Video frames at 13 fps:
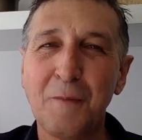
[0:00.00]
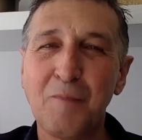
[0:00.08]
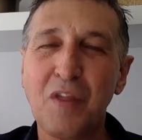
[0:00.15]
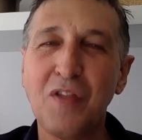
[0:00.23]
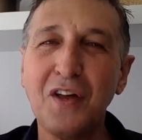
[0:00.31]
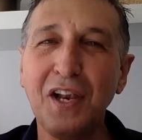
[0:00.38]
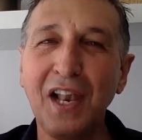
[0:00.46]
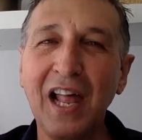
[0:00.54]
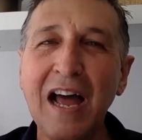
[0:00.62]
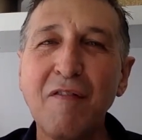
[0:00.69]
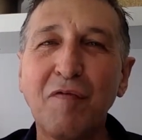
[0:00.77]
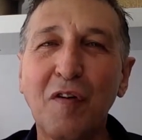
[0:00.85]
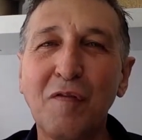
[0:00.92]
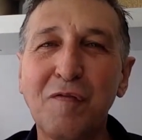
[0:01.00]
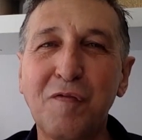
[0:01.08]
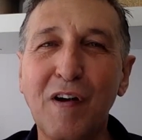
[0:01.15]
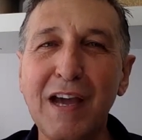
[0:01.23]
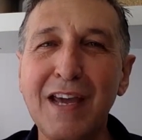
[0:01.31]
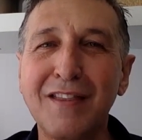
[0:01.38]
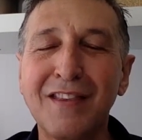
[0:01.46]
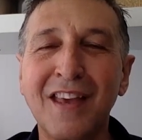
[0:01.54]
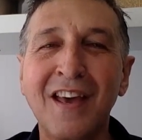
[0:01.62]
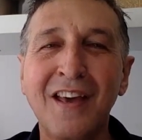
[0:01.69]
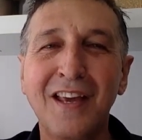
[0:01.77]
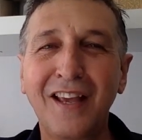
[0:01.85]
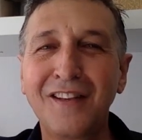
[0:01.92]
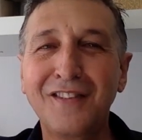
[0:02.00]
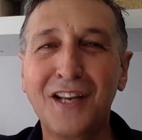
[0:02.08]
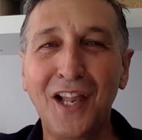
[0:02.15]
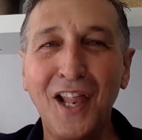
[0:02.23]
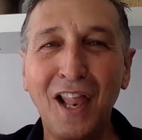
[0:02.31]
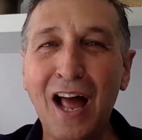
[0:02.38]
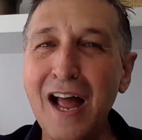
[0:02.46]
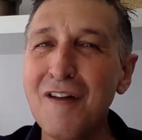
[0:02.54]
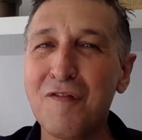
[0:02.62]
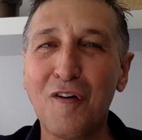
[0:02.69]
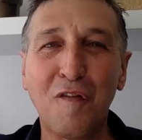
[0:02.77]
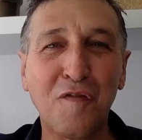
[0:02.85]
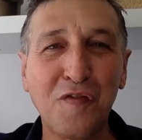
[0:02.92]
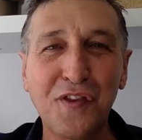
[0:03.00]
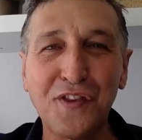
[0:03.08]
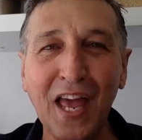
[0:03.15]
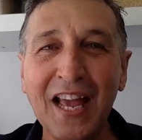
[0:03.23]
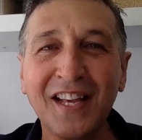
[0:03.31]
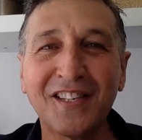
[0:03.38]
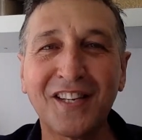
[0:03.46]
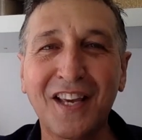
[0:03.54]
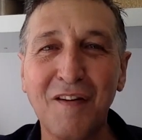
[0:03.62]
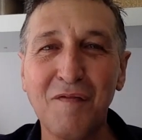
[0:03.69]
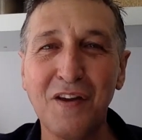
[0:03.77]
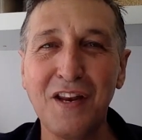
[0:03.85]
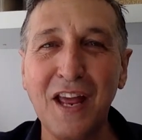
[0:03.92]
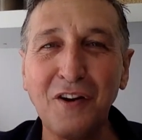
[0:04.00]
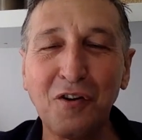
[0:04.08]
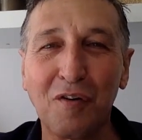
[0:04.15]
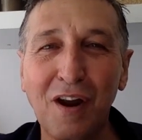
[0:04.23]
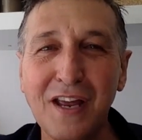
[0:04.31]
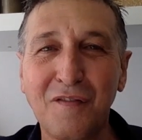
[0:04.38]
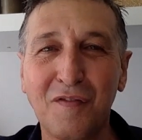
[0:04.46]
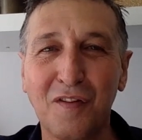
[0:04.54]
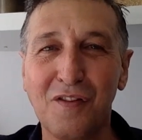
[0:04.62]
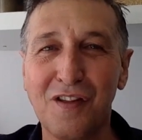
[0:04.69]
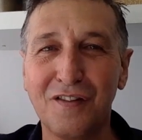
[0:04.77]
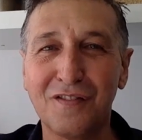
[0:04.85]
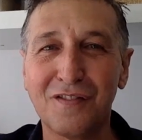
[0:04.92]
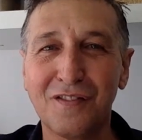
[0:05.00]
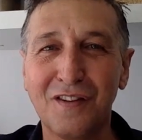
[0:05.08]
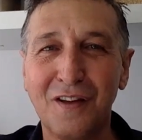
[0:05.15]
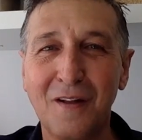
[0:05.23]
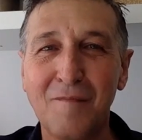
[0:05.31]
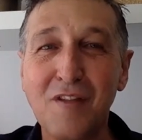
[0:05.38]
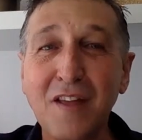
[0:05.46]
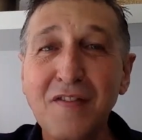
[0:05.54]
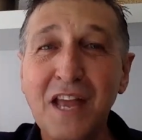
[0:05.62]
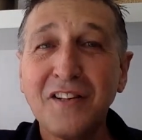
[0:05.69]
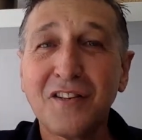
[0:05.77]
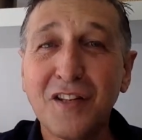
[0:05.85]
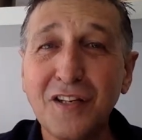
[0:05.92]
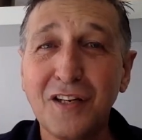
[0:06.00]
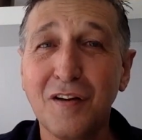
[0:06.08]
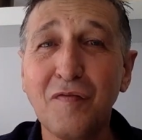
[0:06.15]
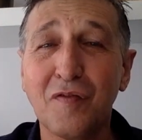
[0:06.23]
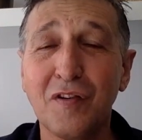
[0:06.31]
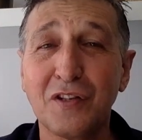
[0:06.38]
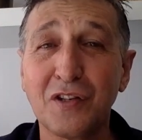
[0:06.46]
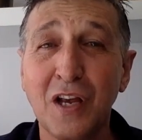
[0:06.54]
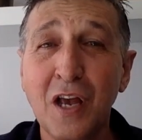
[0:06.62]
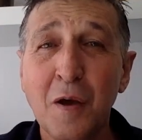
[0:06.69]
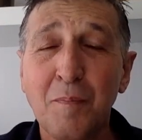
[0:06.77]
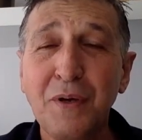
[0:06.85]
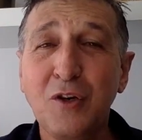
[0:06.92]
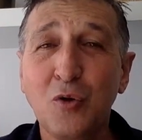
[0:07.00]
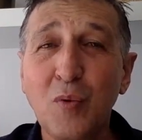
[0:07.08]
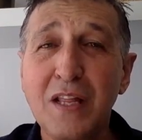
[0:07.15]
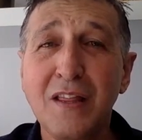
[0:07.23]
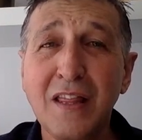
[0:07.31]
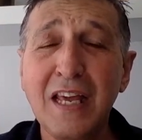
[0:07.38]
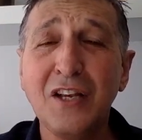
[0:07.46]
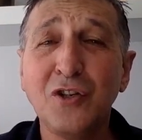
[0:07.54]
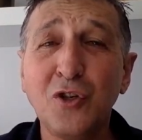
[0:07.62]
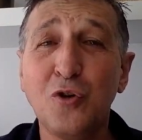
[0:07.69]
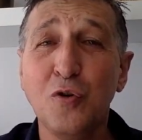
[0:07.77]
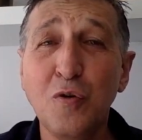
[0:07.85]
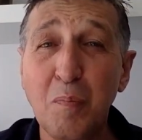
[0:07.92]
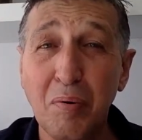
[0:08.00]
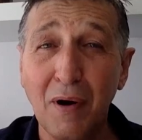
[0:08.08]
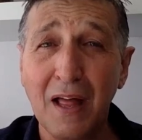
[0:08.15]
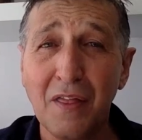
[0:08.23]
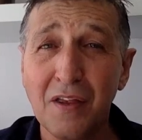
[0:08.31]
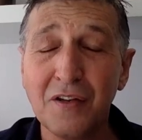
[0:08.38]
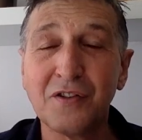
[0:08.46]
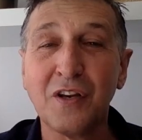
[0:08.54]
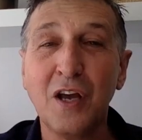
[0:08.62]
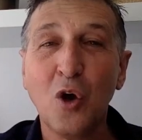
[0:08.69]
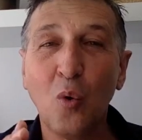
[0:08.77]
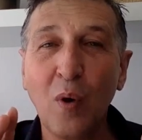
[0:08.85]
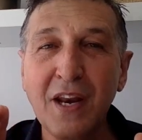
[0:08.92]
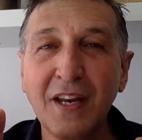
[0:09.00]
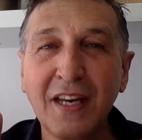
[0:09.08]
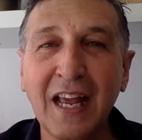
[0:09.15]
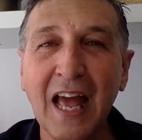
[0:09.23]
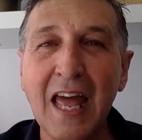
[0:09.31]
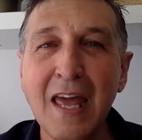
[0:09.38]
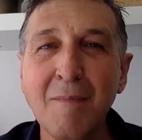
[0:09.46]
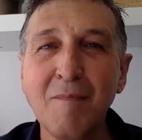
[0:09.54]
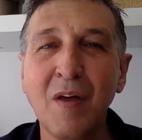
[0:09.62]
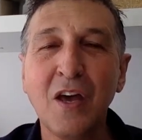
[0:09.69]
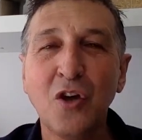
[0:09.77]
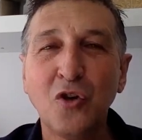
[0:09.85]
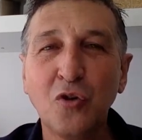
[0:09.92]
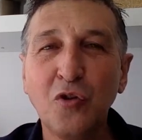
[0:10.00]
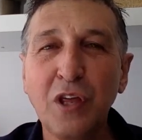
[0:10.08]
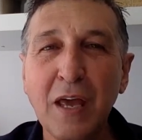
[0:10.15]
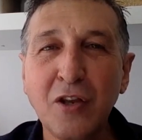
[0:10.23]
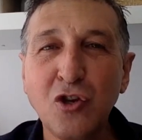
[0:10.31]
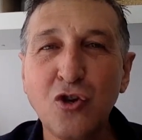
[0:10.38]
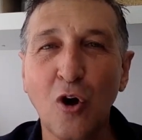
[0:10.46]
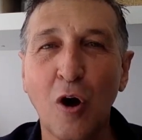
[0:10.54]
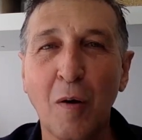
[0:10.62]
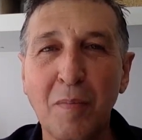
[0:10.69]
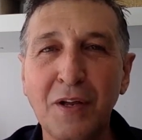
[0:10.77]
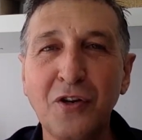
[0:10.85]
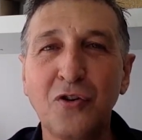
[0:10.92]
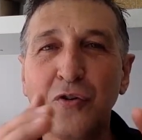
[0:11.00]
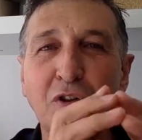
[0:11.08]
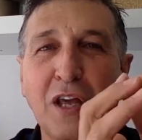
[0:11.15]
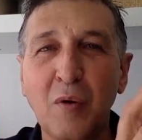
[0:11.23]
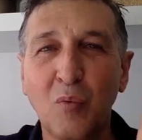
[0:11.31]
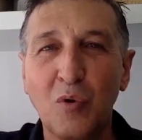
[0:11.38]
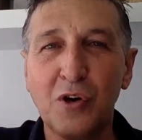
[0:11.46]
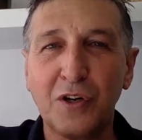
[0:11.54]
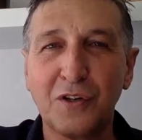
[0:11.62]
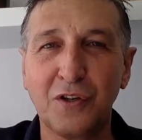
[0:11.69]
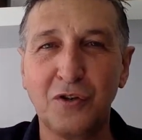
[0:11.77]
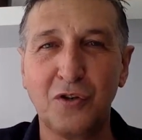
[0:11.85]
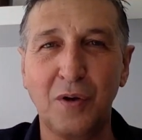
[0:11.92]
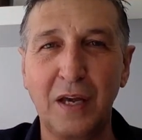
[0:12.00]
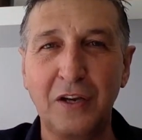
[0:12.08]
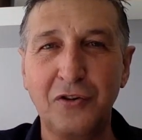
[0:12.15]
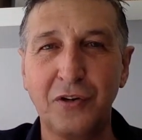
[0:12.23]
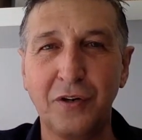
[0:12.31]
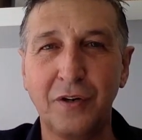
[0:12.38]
The life of faith is a life of thanksgiving and gratefulness. And that's the difference between these two brothers when it came to their job and to their work situation.